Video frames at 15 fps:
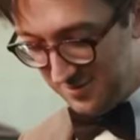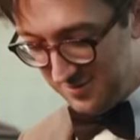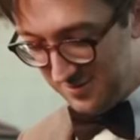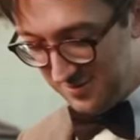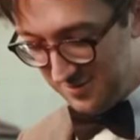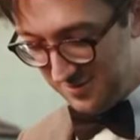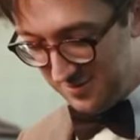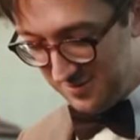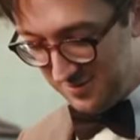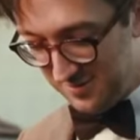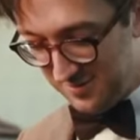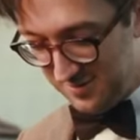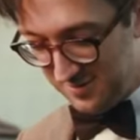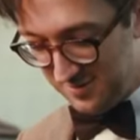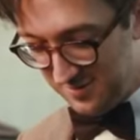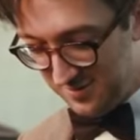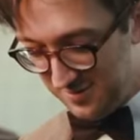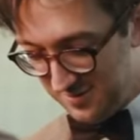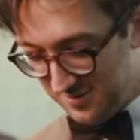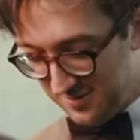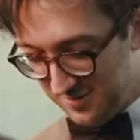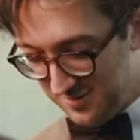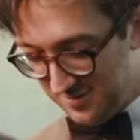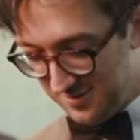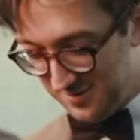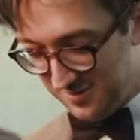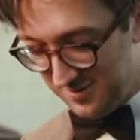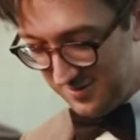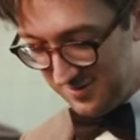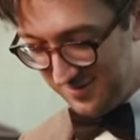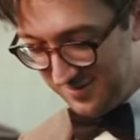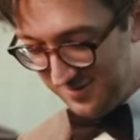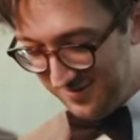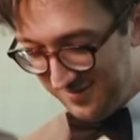[no speech]